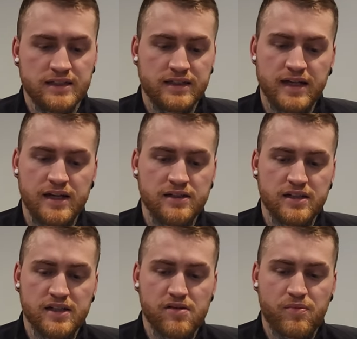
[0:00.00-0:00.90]
Now,
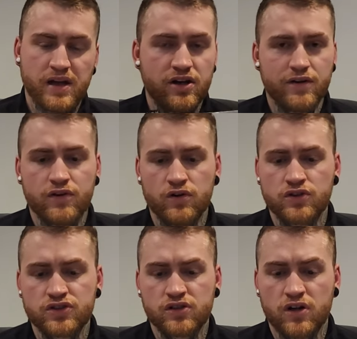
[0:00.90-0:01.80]
Pete over
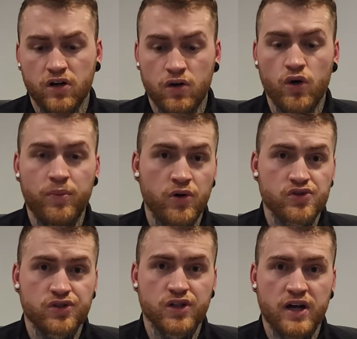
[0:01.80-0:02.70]
at Orb
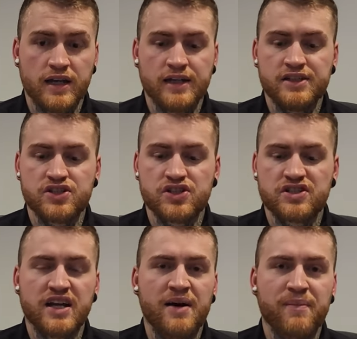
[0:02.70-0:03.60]
Ultralight is just
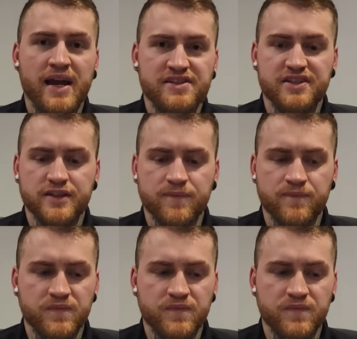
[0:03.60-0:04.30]
amazing.